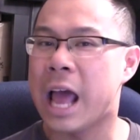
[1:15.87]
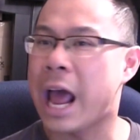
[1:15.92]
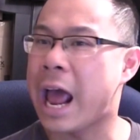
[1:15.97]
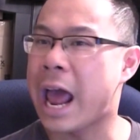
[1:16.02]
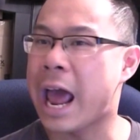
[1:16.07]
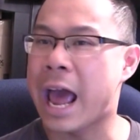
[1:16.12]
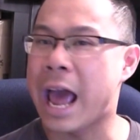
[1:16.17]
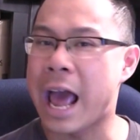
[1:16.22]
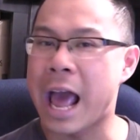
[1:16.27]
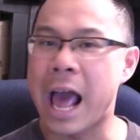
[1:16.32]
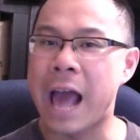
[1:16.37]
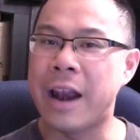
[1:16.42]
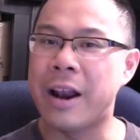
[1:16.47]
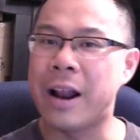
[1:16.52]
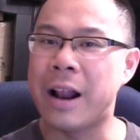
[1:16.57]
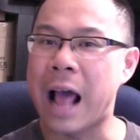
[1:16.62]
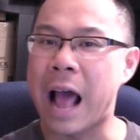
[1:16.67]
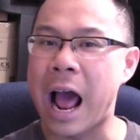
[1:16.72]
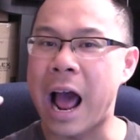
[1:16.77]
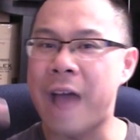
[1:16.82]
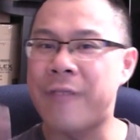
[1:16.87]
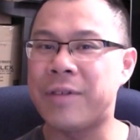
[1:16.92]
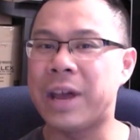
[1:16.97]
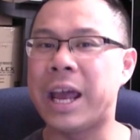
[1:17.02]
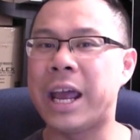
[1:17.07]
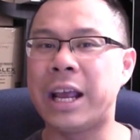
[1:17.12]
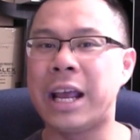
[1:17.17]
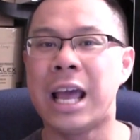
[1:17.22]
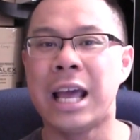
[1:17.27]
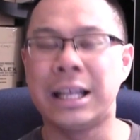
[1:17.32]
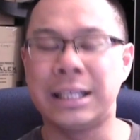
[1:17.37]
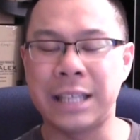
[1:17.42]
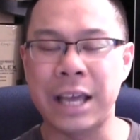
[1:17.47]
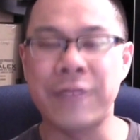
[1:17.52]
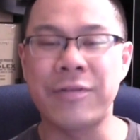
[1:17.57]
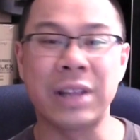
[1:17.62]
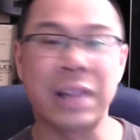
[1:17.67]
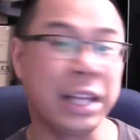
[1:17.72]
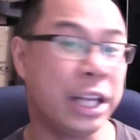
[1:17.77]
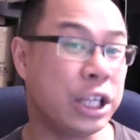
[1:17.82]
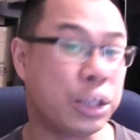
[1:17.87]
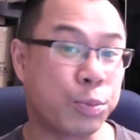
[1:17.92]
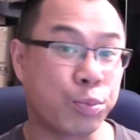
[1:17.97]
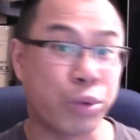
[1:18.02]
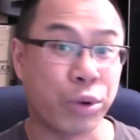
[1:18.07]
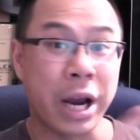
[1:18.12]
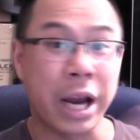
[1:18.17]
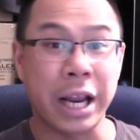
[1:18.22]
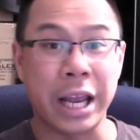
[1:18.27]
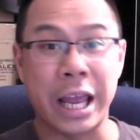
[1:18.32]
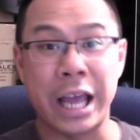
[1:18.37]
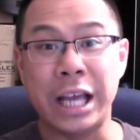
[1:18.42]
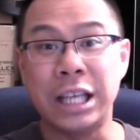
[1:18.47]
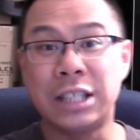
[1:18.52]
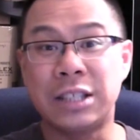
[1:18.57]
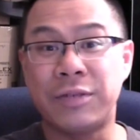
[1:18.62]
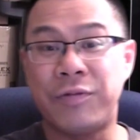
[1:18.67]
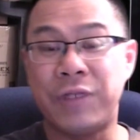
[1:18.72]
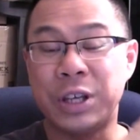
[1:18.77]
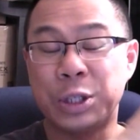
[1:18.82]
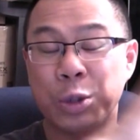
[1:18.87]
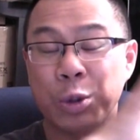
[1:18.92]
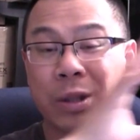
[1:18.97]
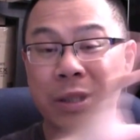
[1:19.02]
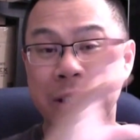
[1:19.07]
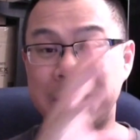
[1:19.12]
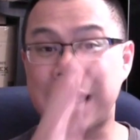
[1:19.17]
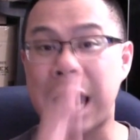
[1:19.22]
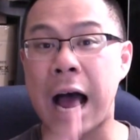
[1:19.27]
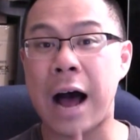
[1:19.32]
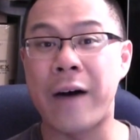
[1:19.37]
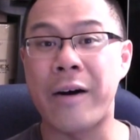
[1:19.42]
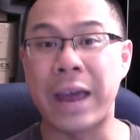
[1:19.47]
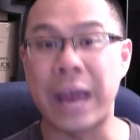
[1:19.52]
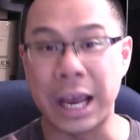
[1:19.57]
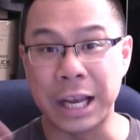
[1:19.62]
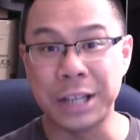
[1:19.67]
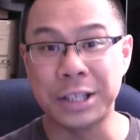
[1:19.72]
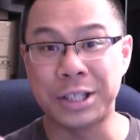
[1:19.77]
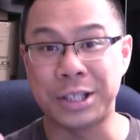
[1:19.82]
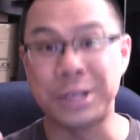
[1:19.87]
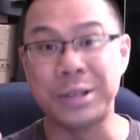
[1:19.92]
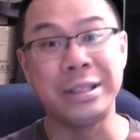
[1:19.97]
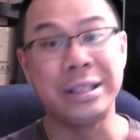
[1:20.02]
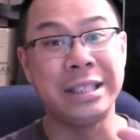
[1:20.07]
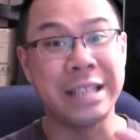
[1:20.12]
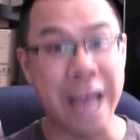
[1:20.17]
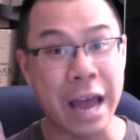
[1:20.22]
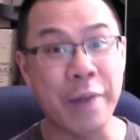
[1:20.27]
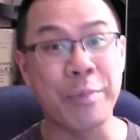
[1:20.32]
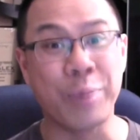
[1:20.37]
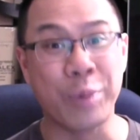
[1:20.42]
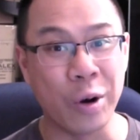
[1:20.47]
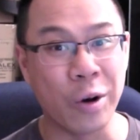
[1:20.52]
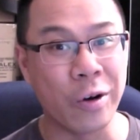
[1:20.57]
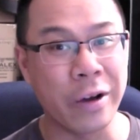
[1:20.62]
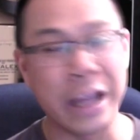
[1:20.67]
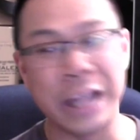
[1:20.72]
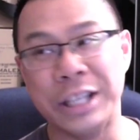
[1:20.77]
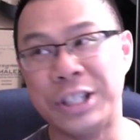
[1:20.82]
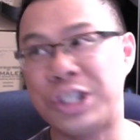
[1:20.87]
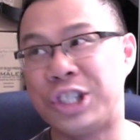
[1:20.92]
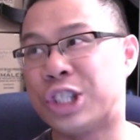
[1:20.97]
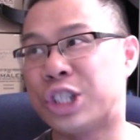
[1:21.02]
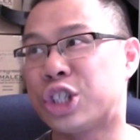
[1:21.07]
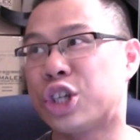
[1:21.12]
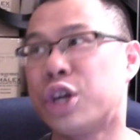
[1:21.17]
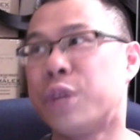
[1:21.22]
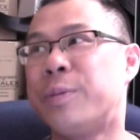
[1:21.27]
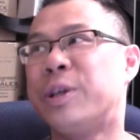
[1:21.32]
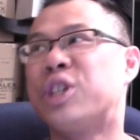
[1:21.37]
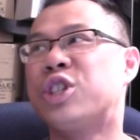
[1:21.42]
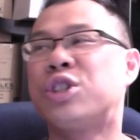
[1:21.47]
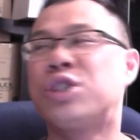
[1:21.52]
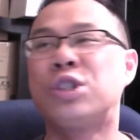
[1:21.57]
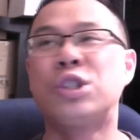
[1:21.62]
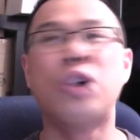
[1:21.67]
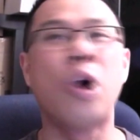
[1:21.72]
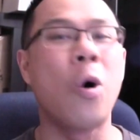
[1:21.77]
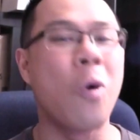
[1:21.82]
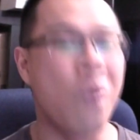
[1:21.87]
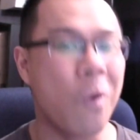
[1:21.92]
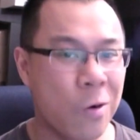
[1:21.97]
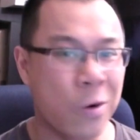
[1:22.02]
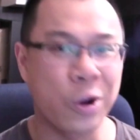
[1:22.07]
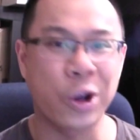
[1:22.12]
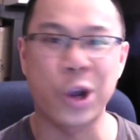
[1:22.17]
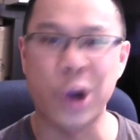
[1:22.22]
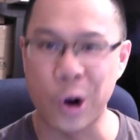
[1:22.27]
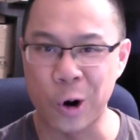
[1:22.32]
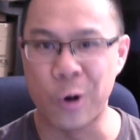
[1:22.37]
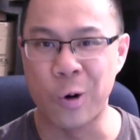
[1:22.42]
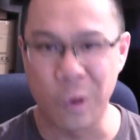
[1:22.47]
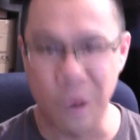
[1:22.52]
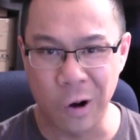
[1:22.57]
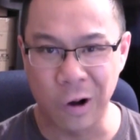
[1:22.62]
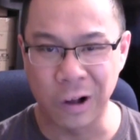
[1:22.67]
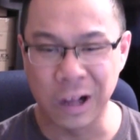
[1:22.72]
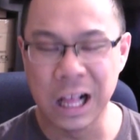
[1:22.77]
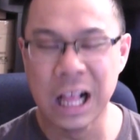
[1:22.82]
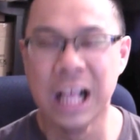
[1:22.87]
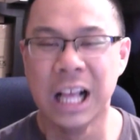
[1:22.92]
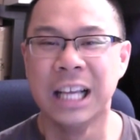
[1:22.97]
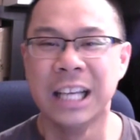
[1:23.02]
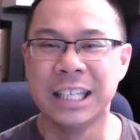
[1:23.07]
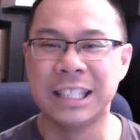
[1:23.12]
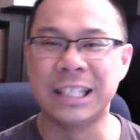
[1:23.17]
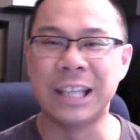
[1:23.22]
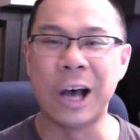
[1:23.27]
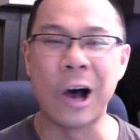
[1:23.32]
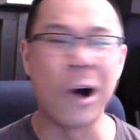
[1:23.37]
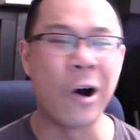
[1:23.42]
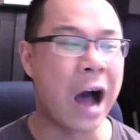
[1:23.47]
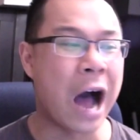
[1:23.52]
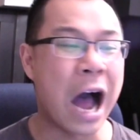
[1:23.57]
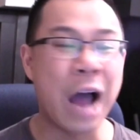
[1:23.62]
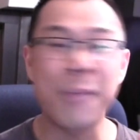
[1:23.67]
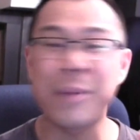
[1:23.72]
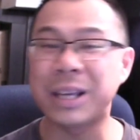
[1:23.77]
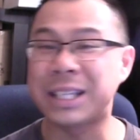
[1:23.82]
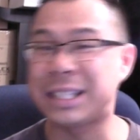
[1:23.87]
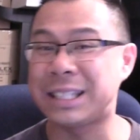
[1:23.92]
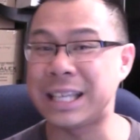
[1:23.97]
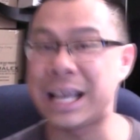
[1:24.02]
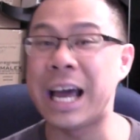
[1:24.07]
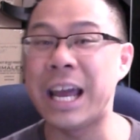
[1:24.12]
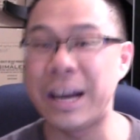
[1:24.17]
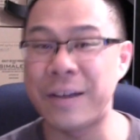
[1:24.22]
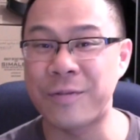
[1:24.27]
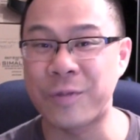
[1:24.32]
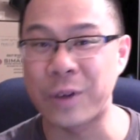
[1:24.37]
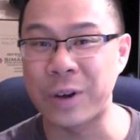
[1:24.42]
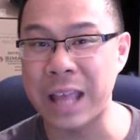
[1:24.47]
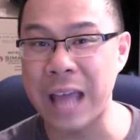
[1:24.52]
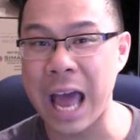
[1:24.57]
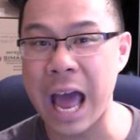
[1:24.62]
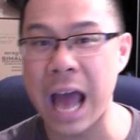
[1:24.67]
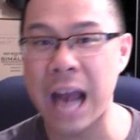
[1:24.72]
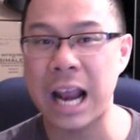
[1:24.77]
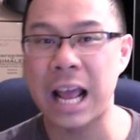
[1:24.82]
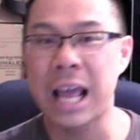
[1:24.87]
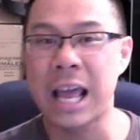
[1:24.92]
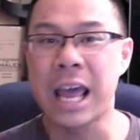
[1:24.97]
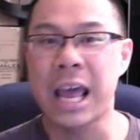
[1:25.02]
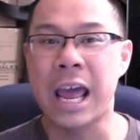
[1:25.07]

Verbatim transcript: And having David Leitch bring his visual style into Deadpool is just going to be so cool. So I'm excited for that.